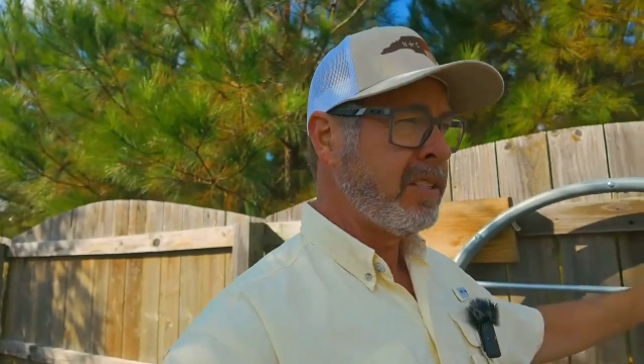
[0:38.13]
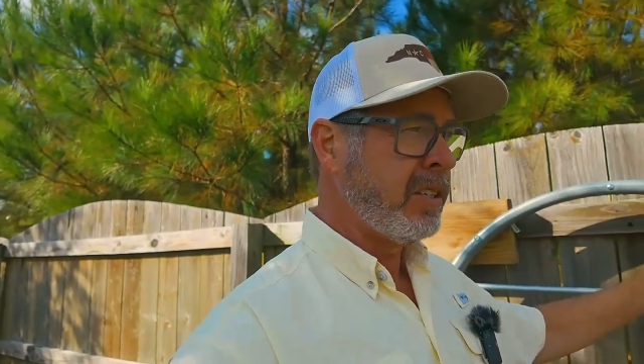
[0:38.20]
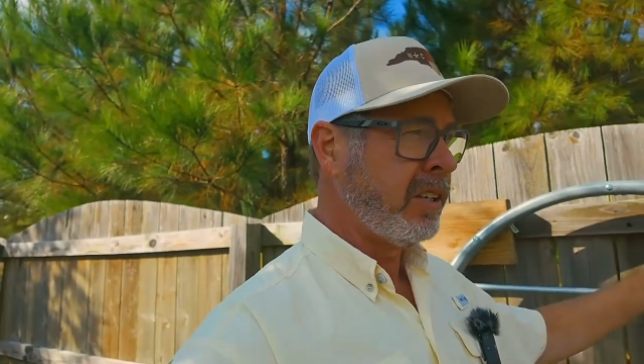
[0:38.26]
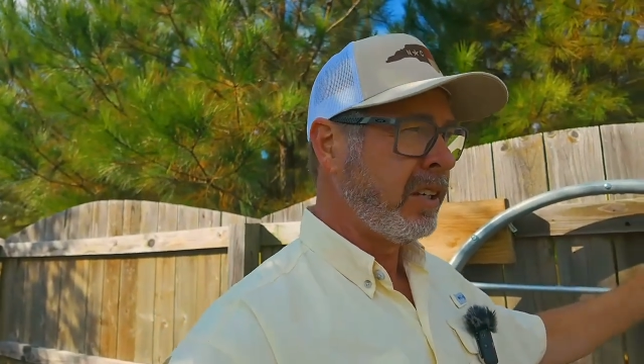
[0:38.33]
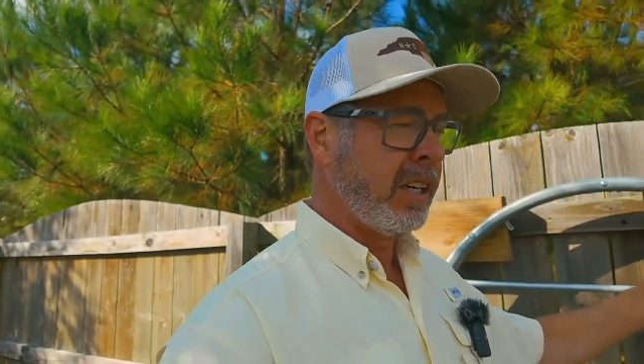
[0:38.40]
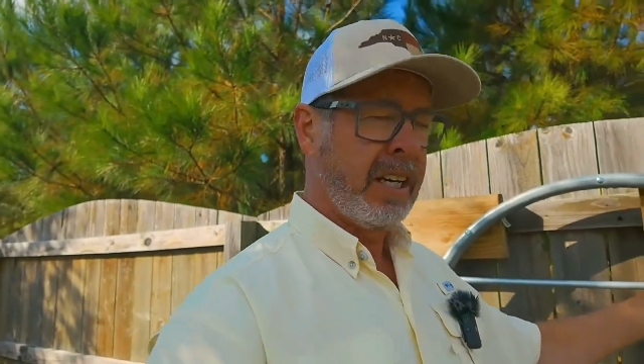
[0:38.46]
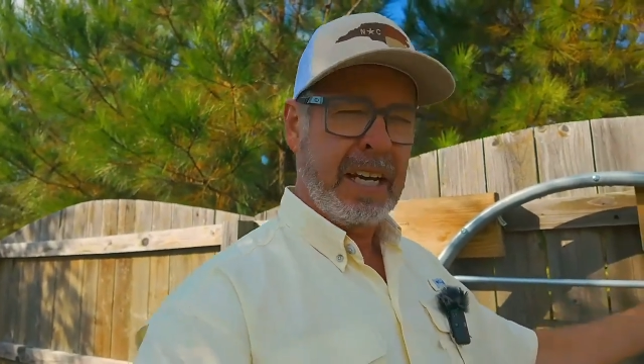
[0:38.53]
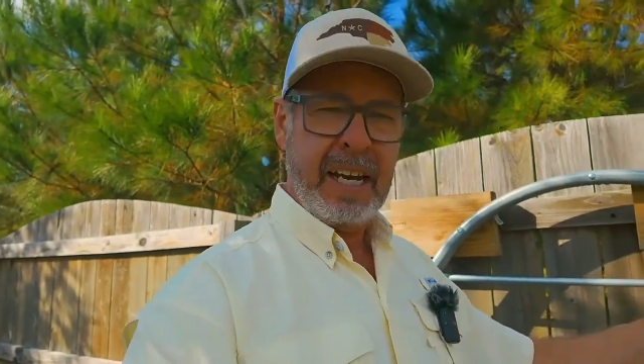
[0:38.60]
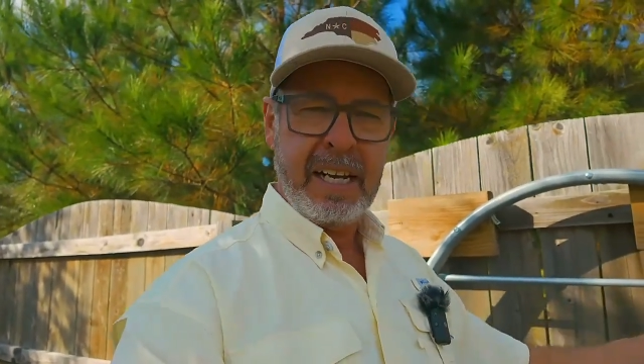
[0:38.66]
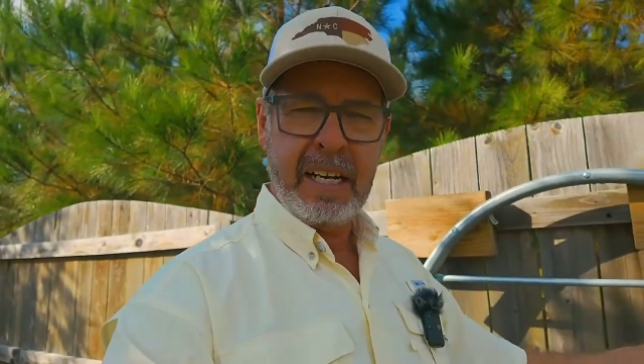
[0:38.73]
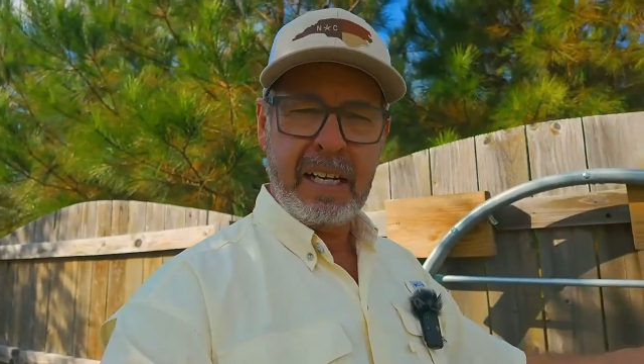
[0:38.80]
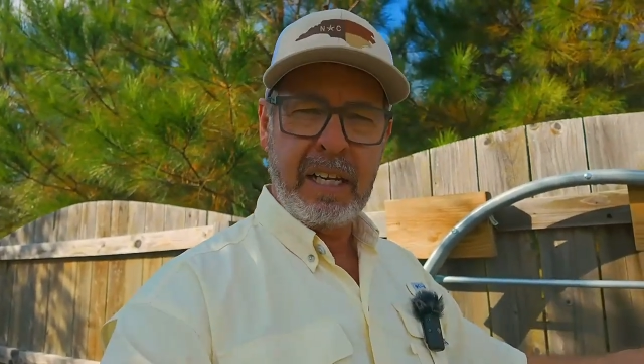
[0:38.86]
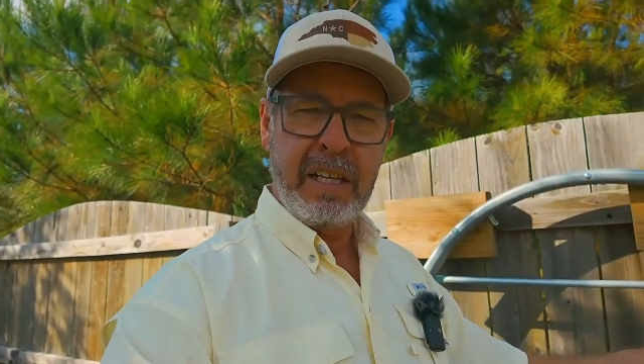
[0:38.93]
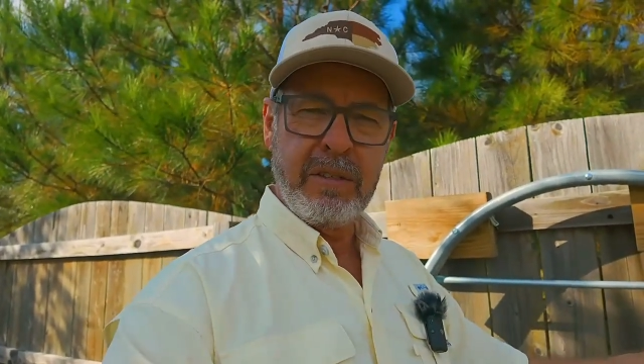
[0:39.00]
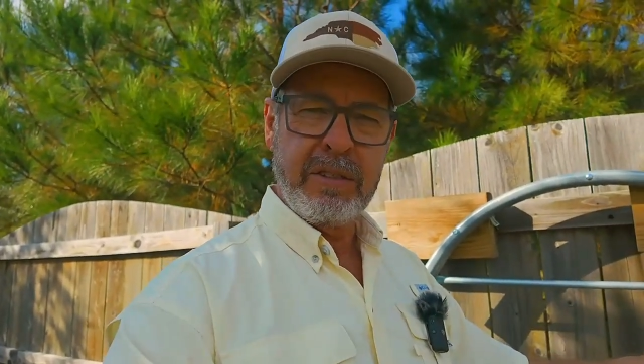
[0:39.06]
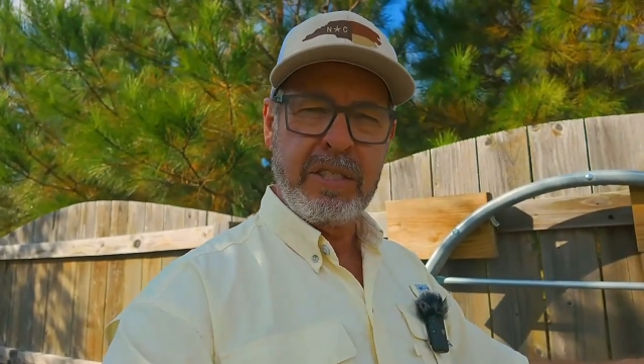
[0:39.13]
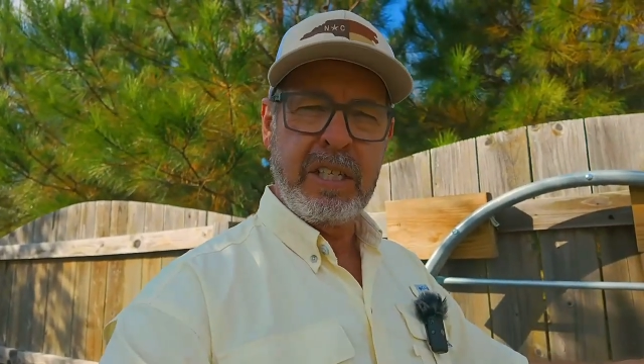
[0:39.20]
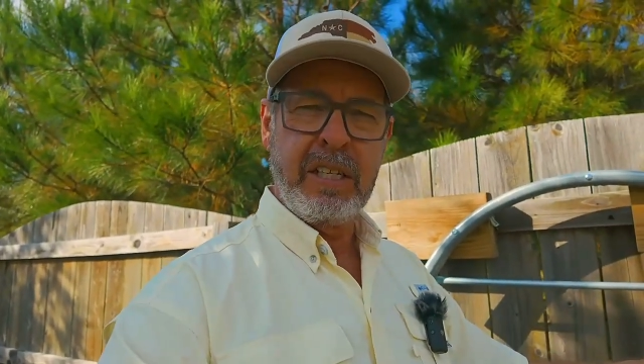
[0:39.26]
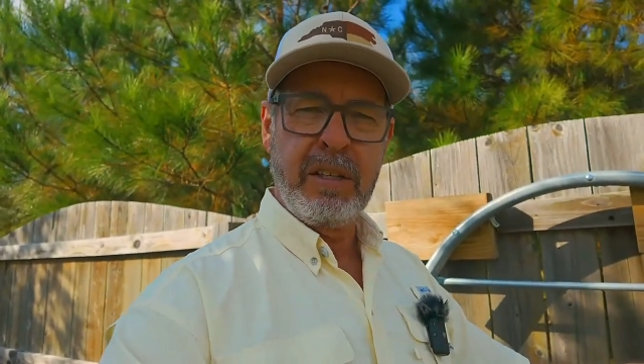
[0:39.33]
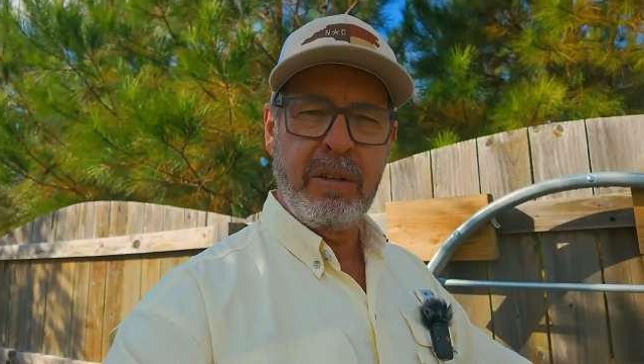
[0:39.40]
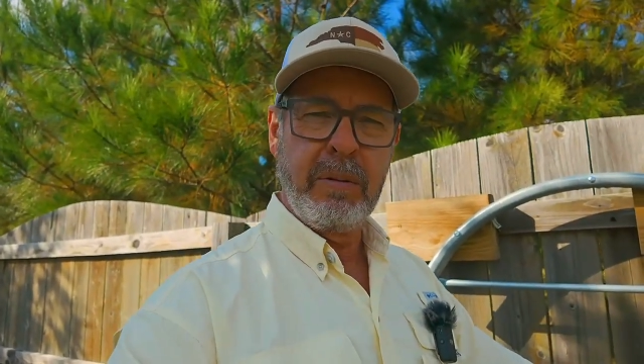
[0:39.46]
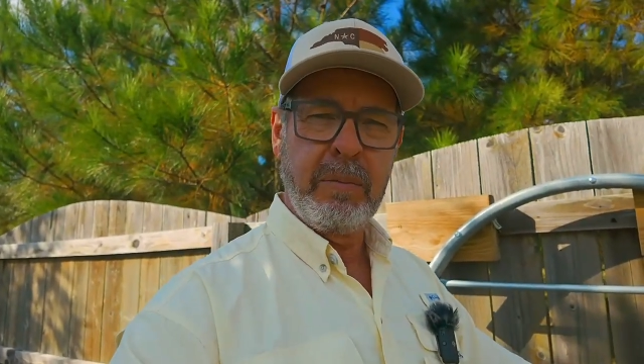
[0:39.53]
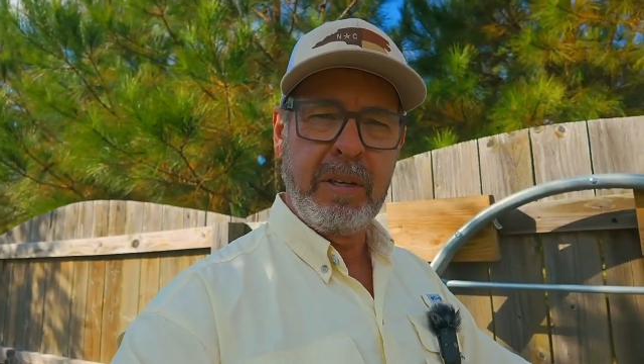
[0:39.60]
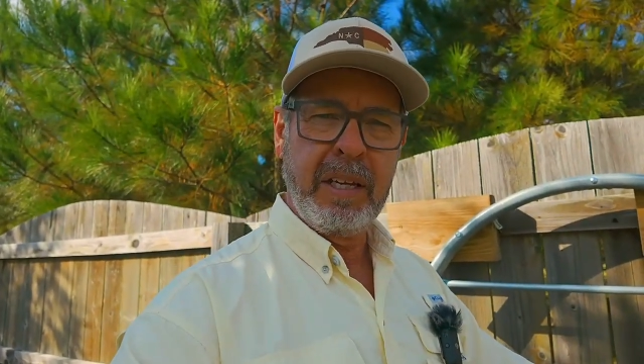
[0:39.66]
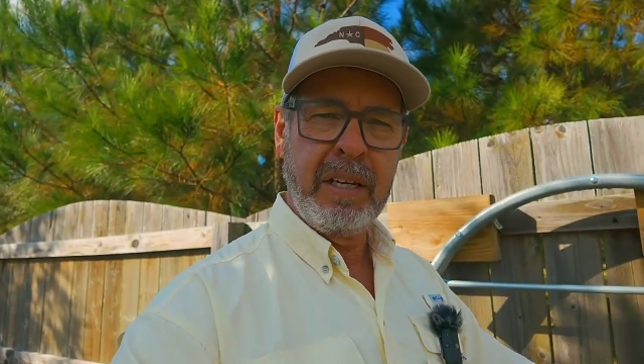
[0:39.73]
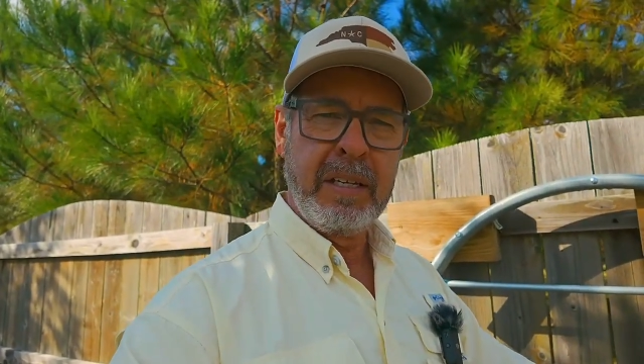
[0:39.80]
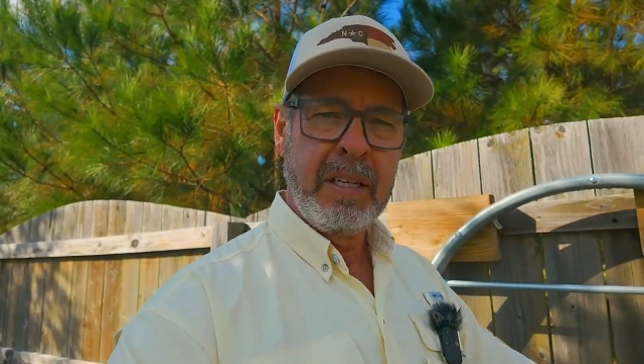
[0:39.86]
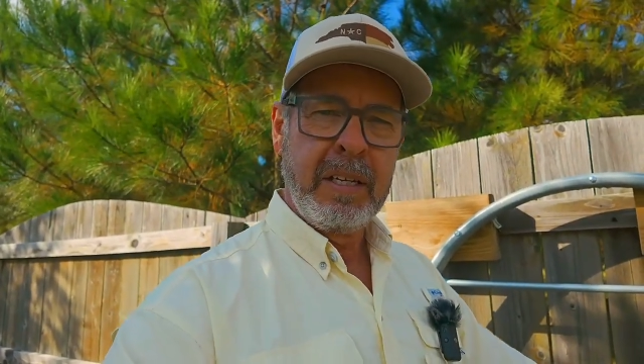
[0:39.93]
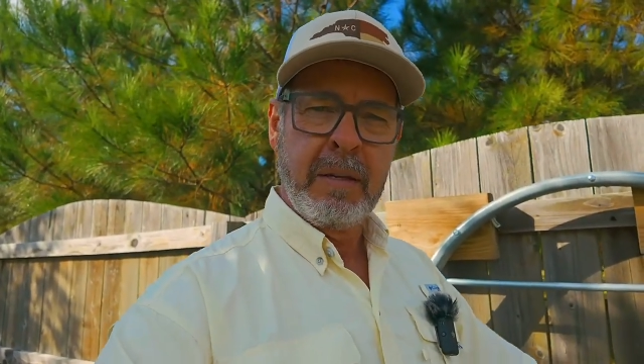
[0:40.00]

so they're going to kind of close in a little bit,